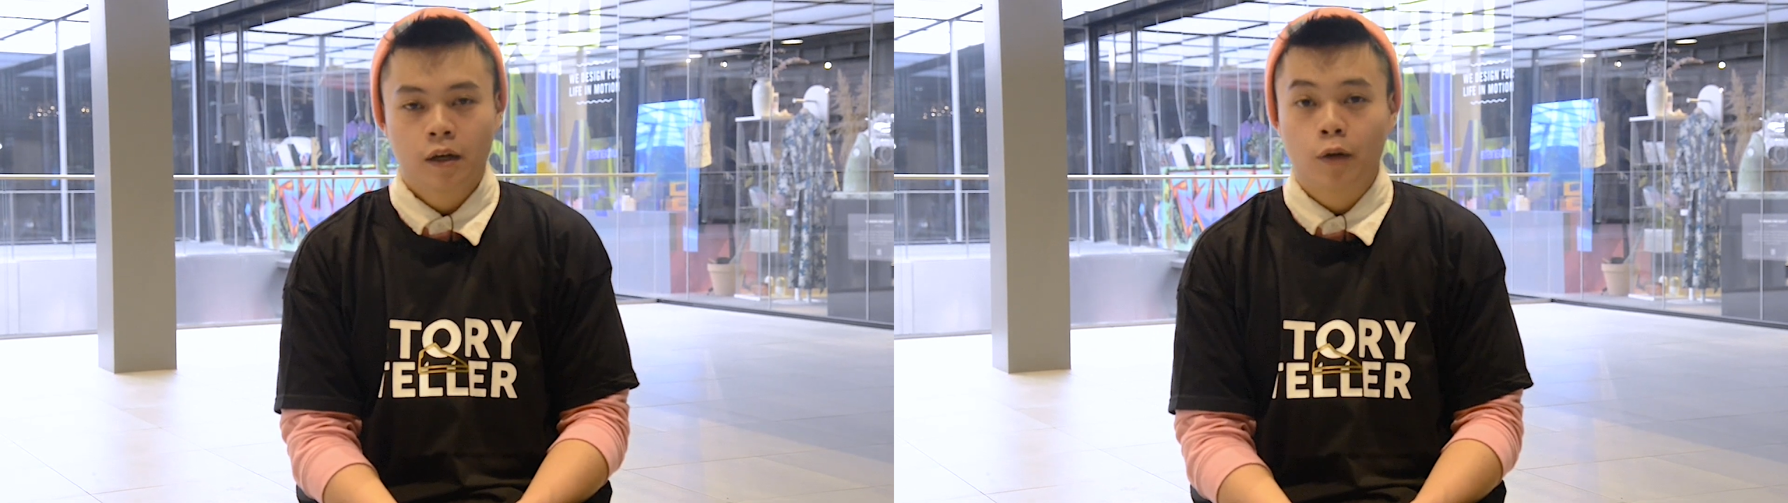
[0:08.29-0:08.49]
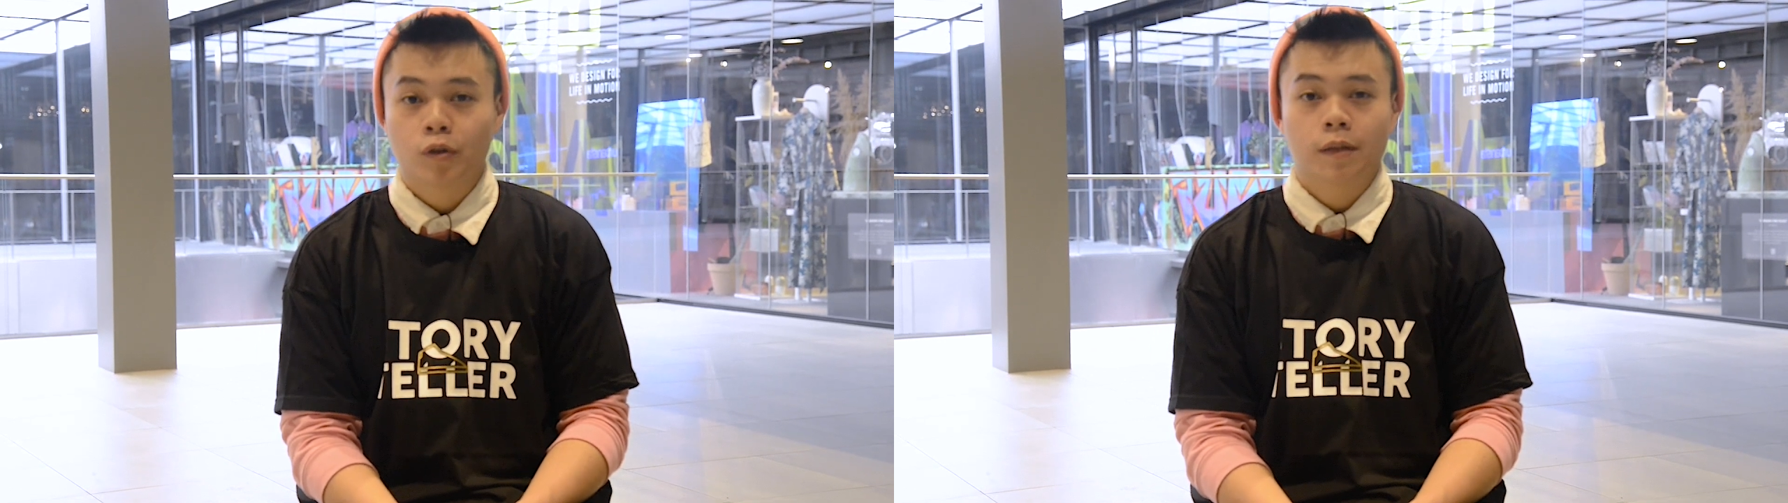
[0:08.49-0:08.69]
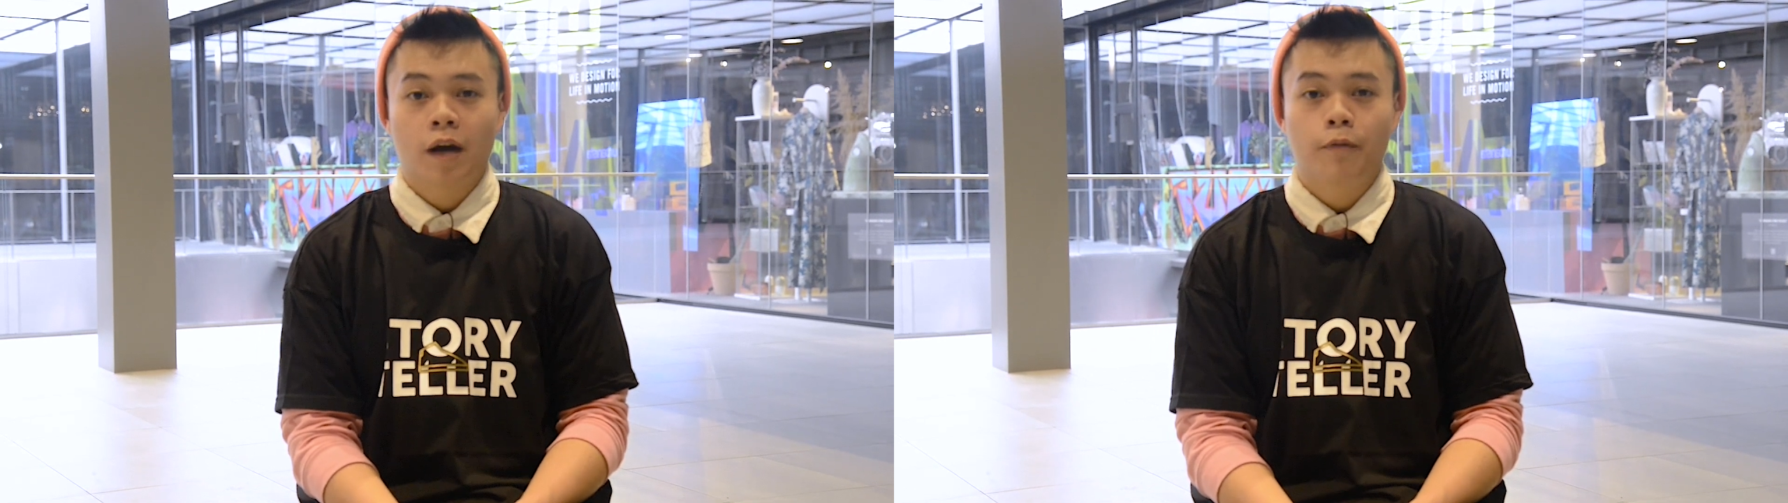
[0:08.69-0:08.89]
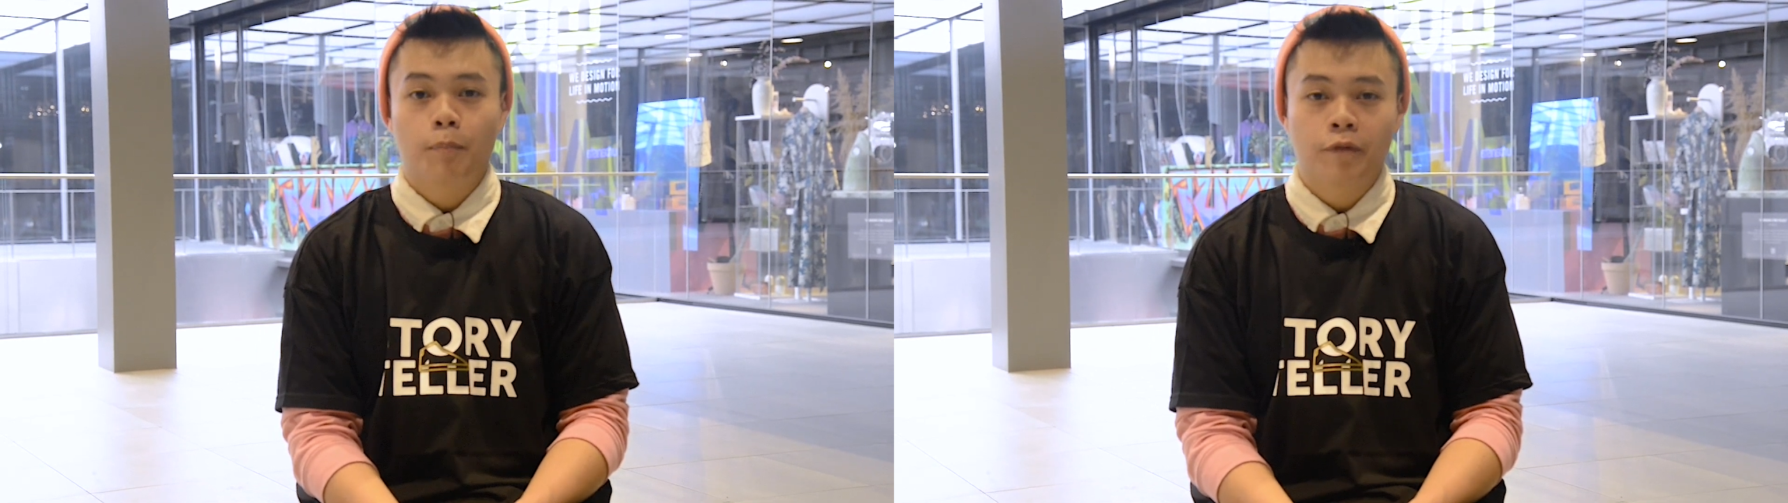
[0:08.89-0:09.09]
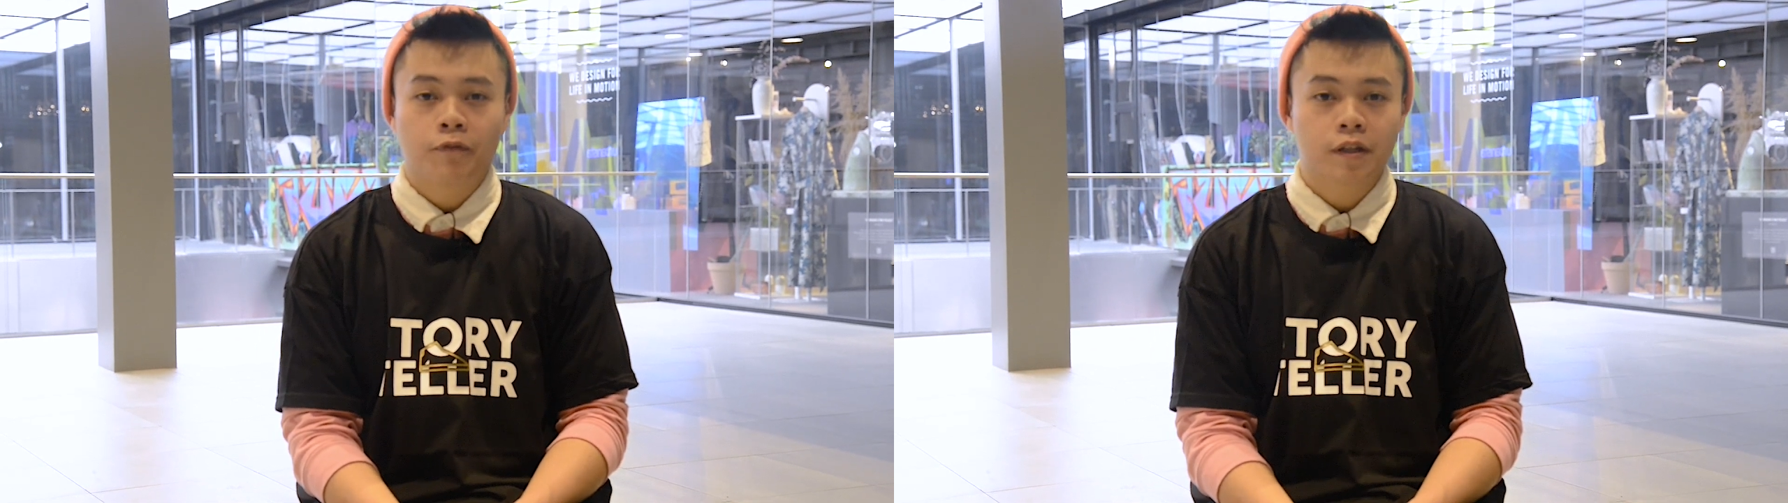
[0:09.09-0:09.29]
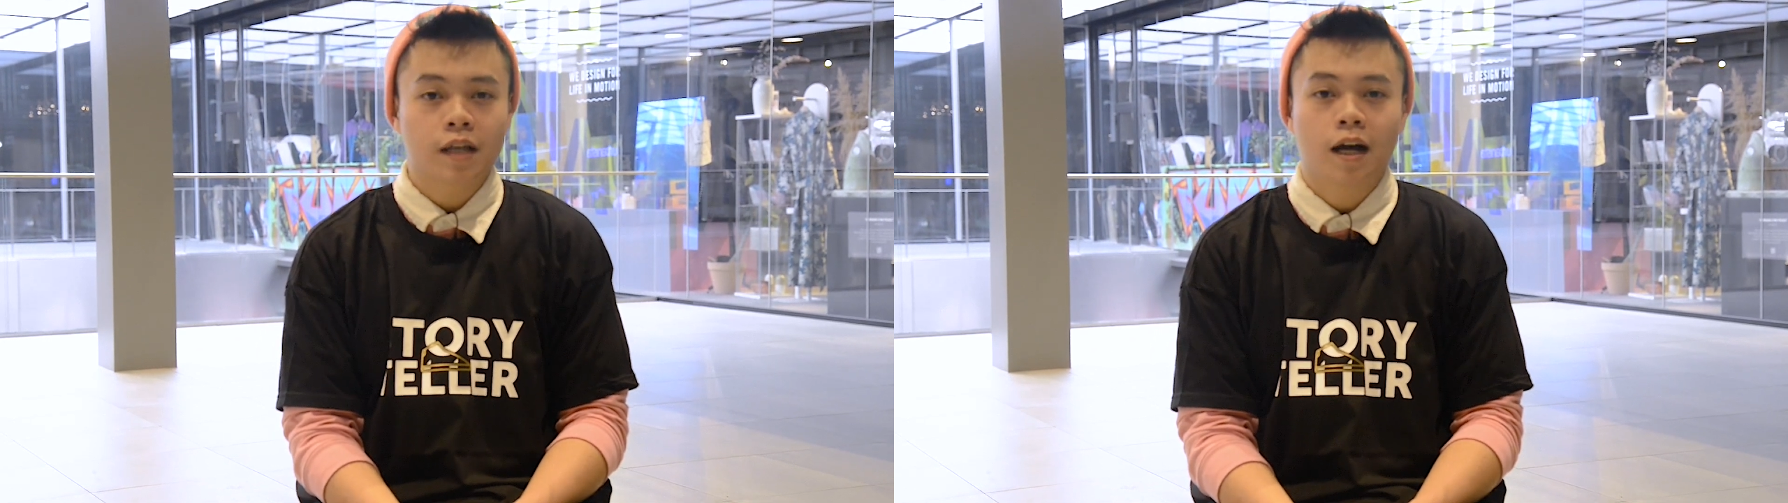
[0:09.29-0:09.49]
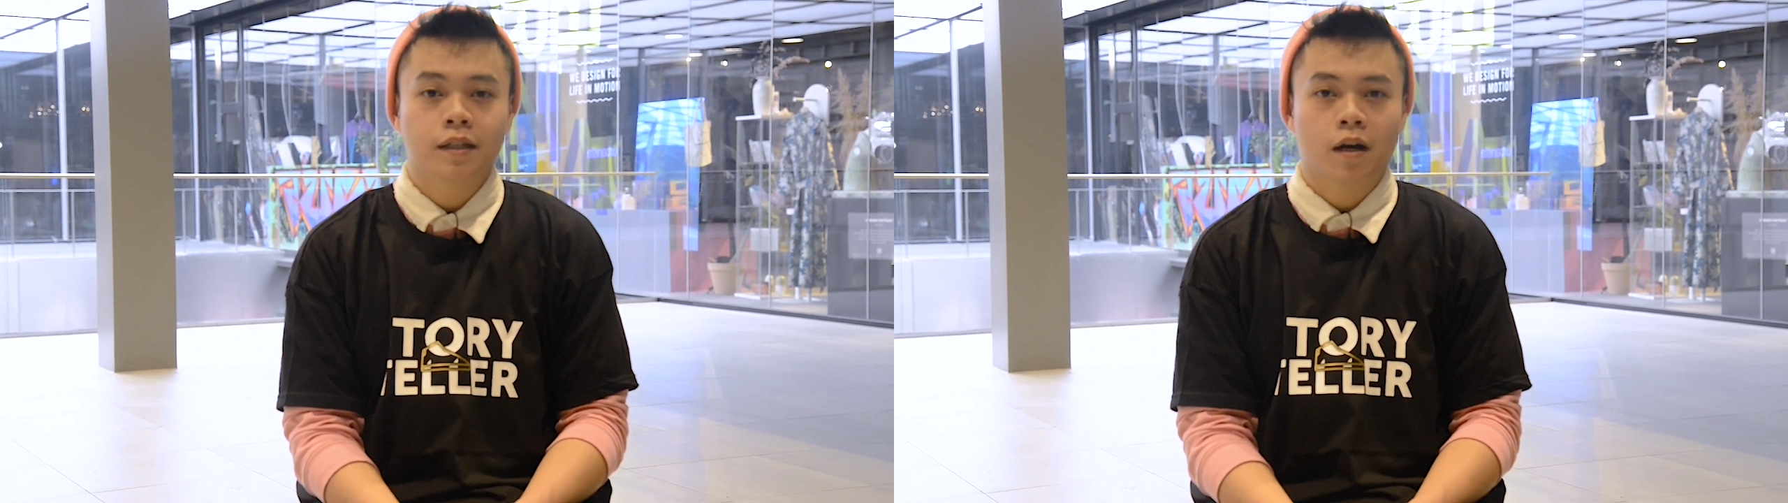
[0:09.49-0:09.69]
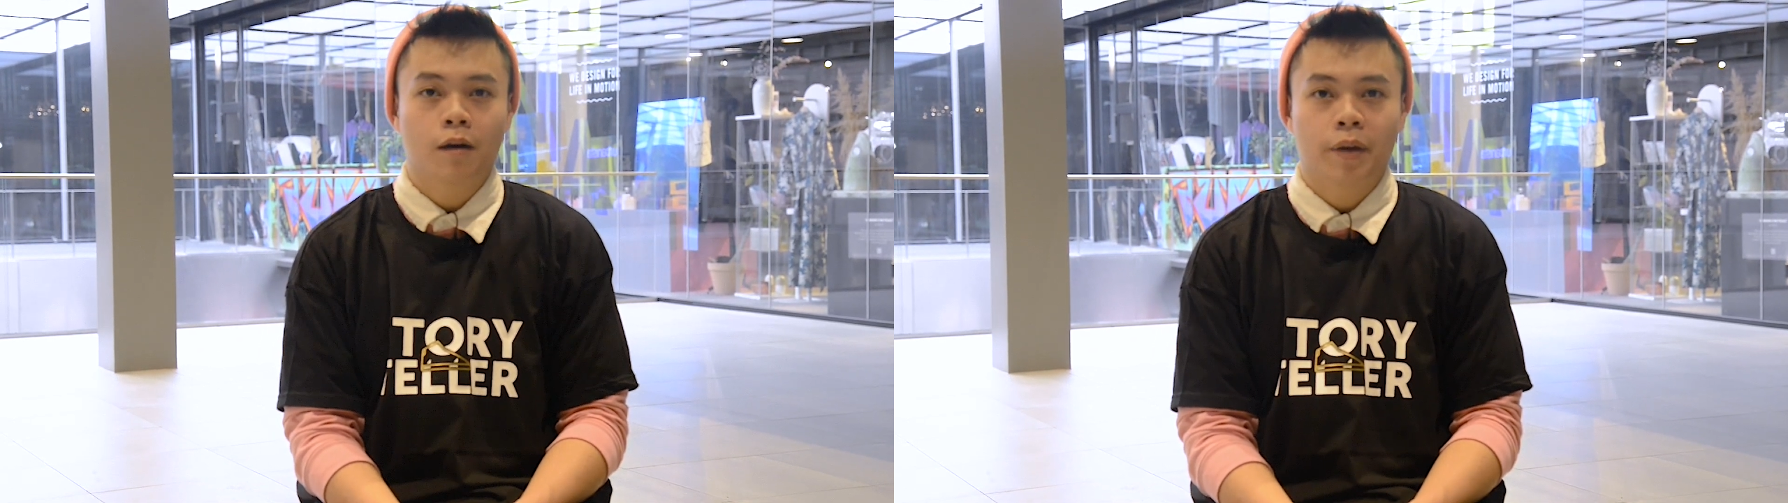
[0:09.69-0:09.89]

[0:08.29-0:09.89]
It was my first high top